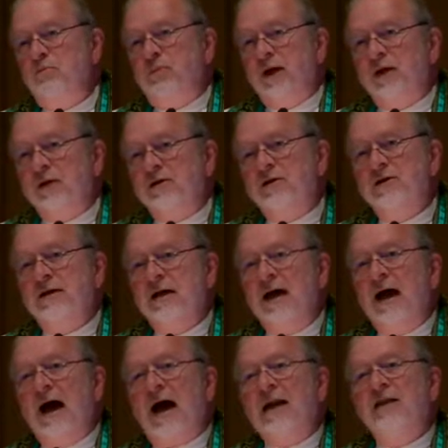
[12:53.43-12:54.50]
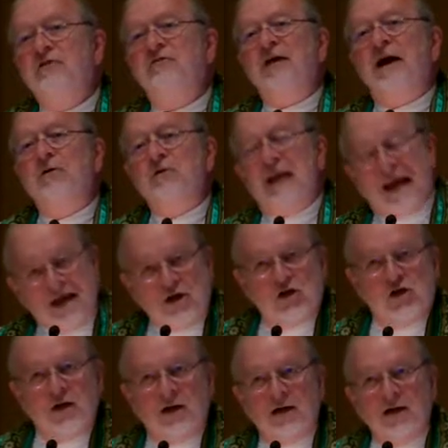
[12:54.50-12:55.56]
built on the
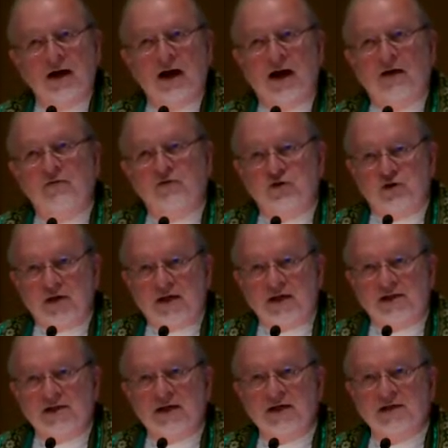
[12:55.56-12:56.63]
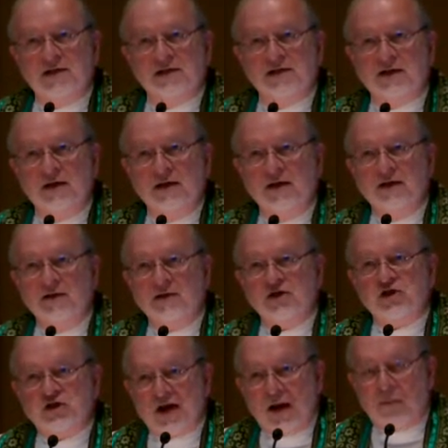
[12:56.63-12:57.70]
foundation of Jesus the
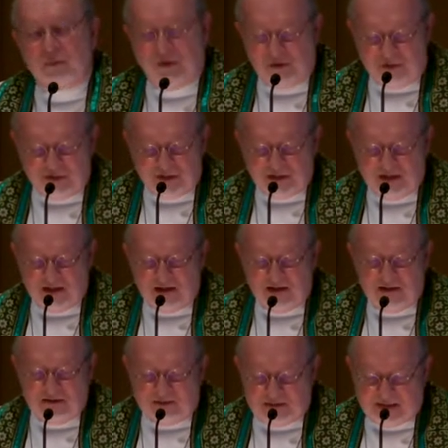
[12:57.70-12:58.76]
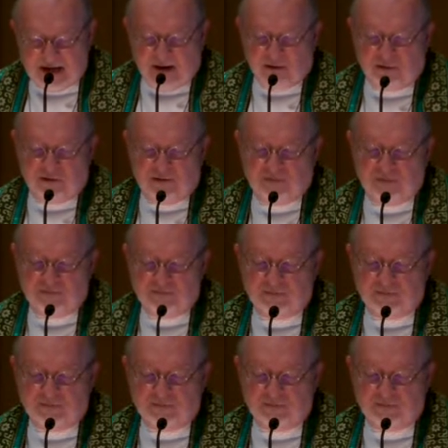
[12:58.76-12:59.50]
shepherd's death.